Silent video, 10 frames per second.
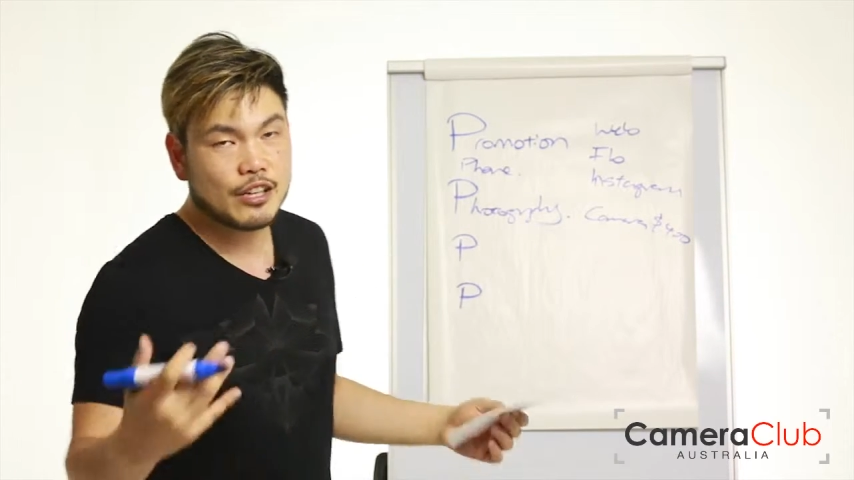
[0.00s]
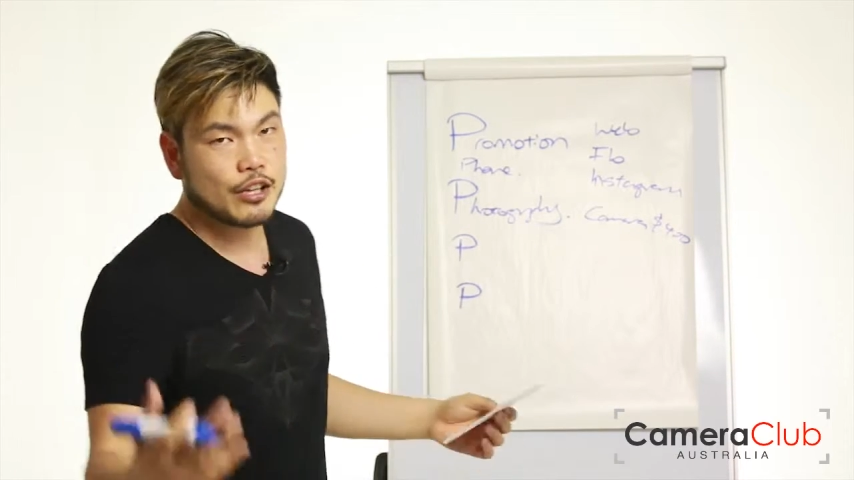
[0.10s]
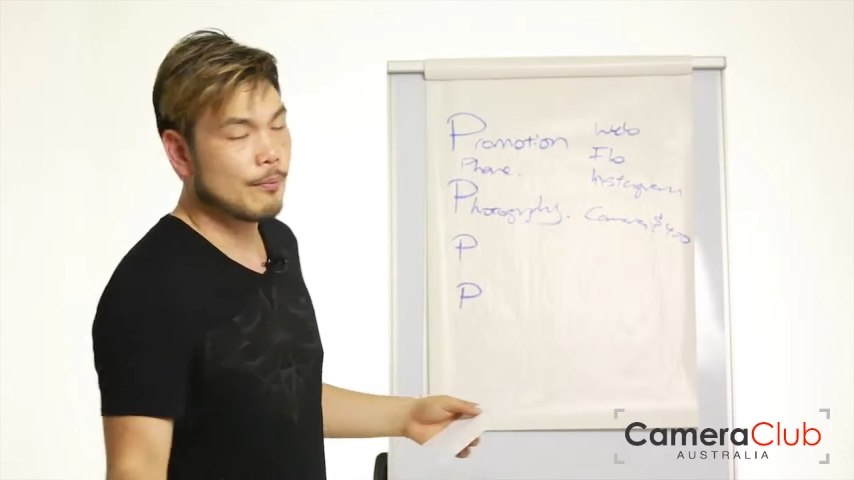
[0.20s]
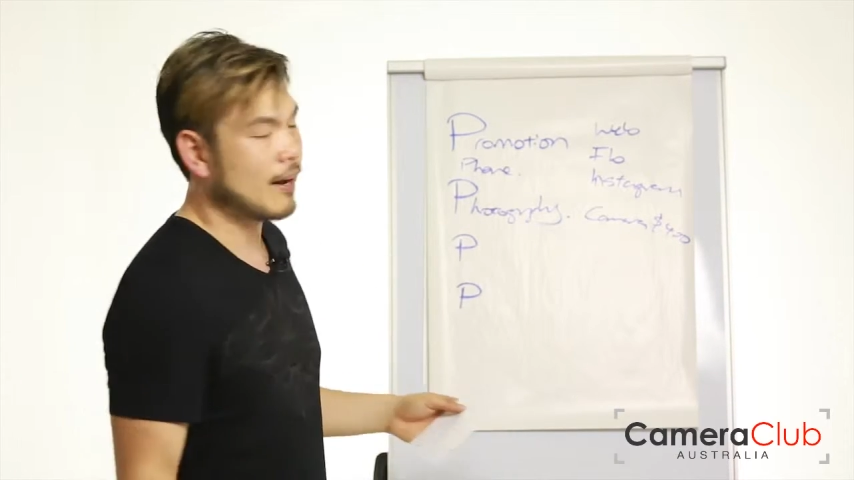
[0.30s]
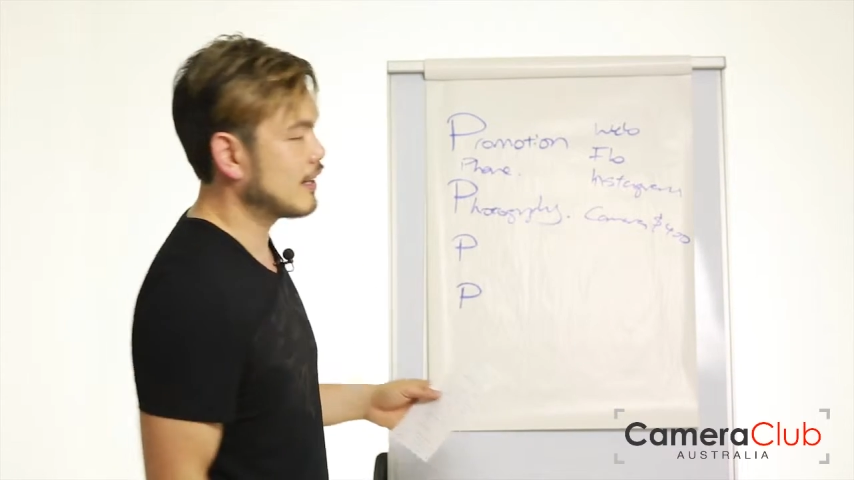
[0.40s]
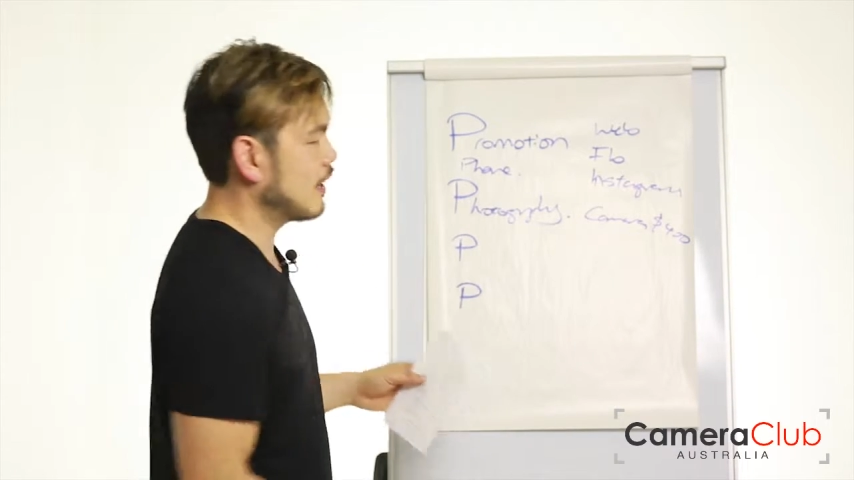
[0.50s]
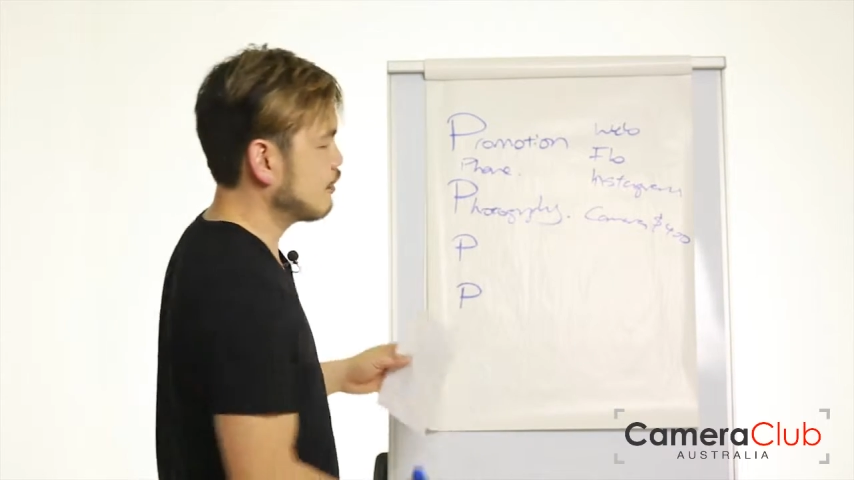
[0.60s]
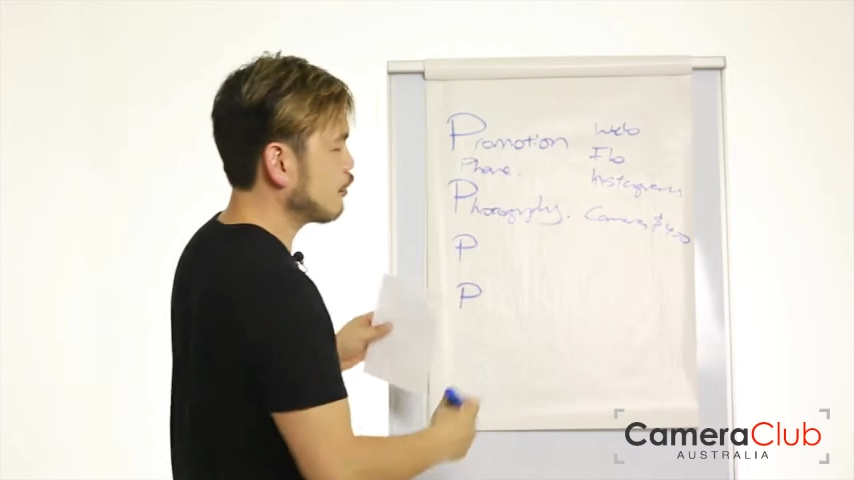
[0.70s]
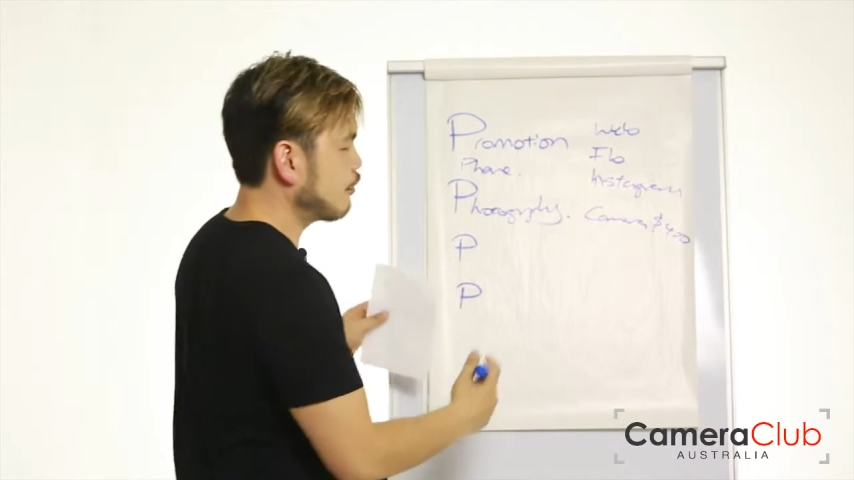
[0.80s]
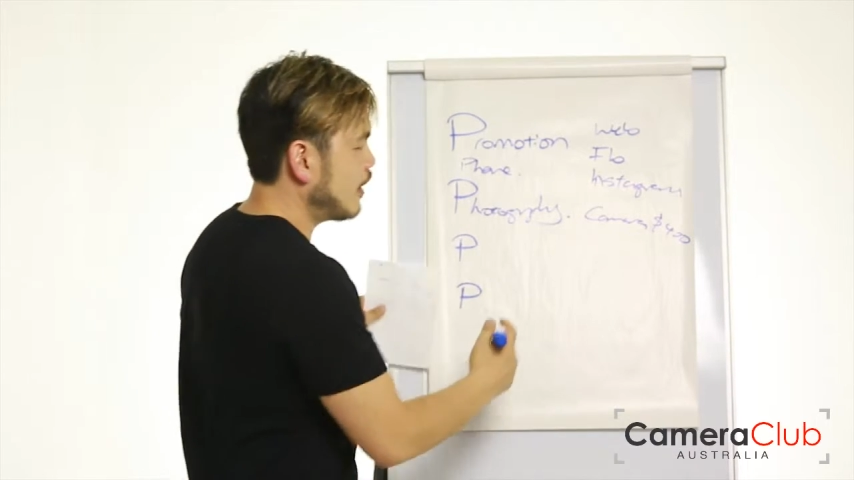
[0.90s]
You might get a
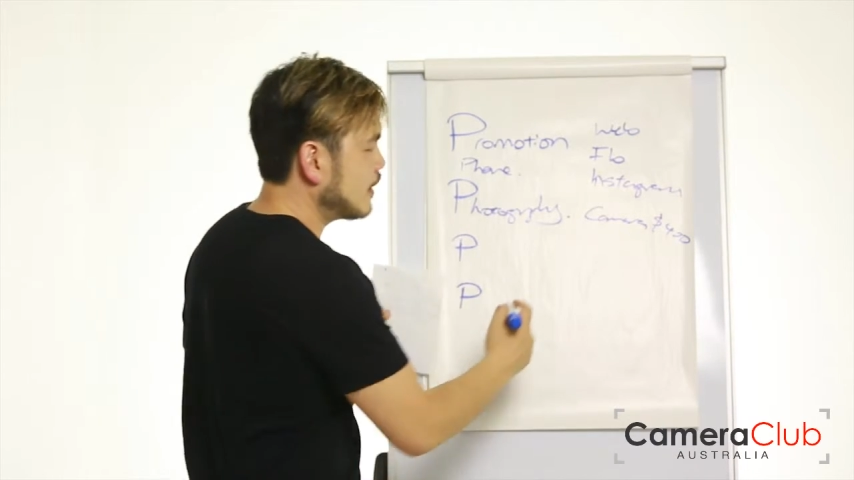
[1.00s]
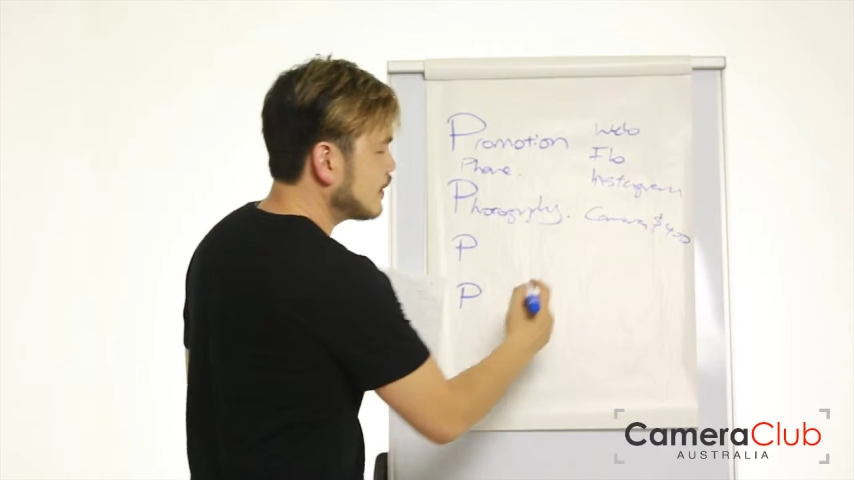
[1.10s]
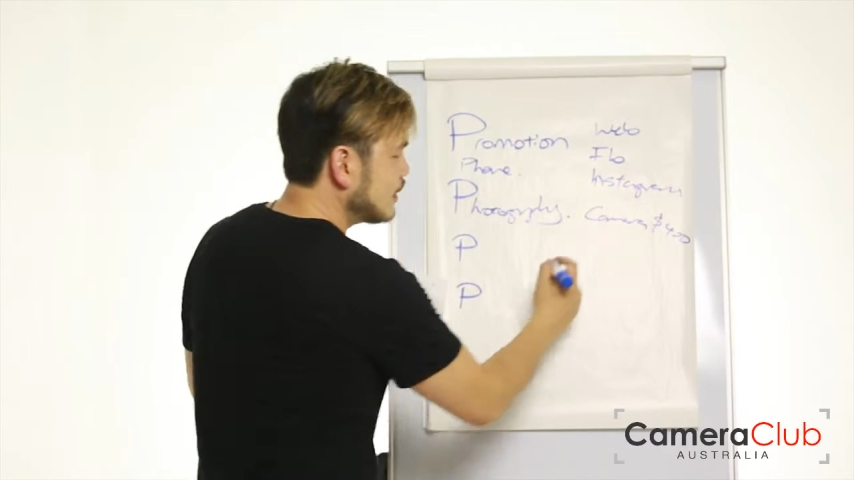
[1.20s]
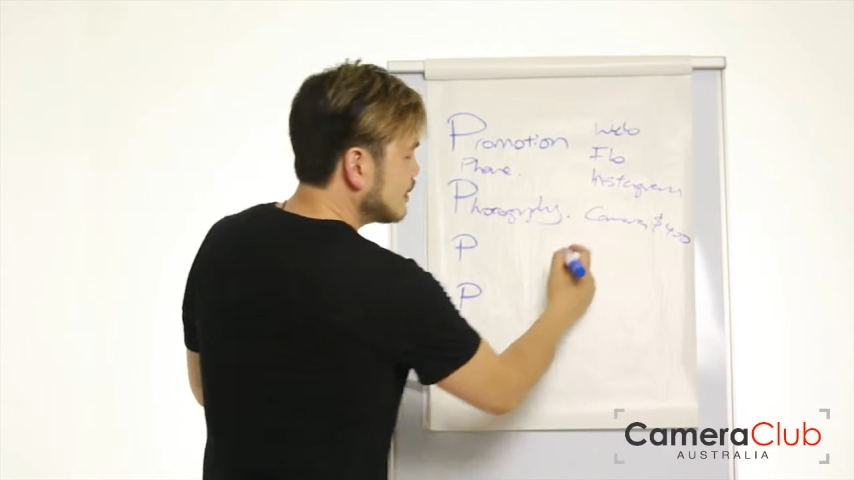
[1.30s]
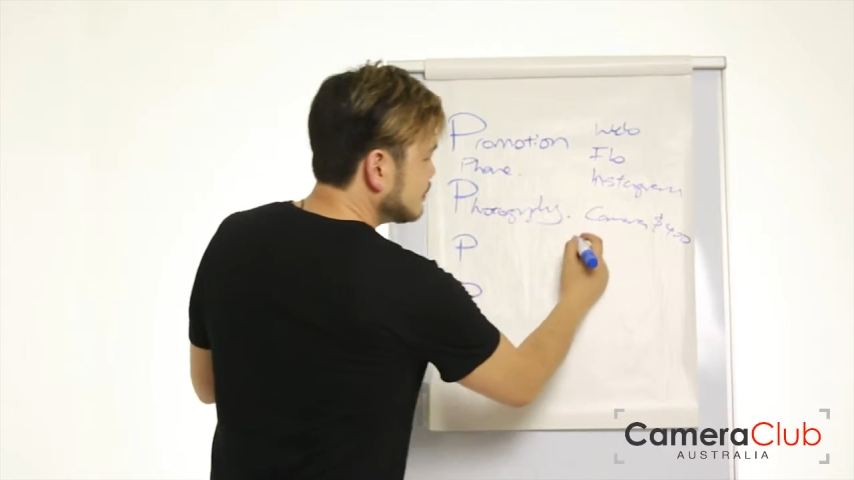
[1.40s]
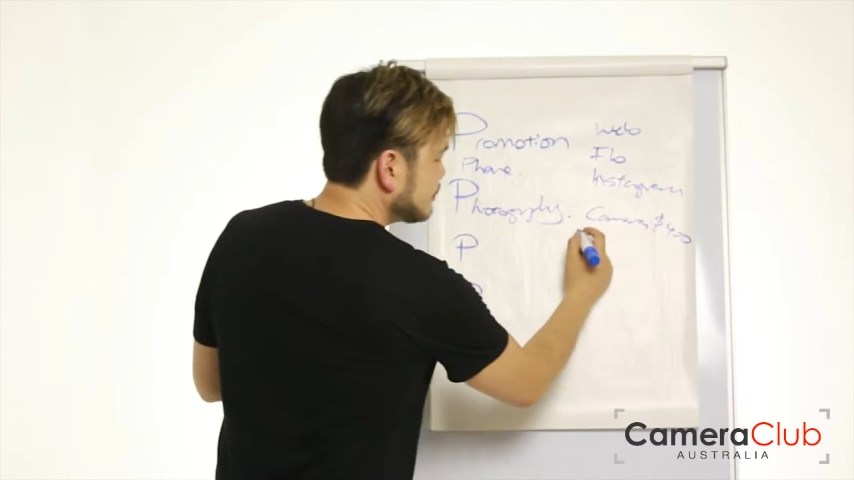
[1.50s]
reflector,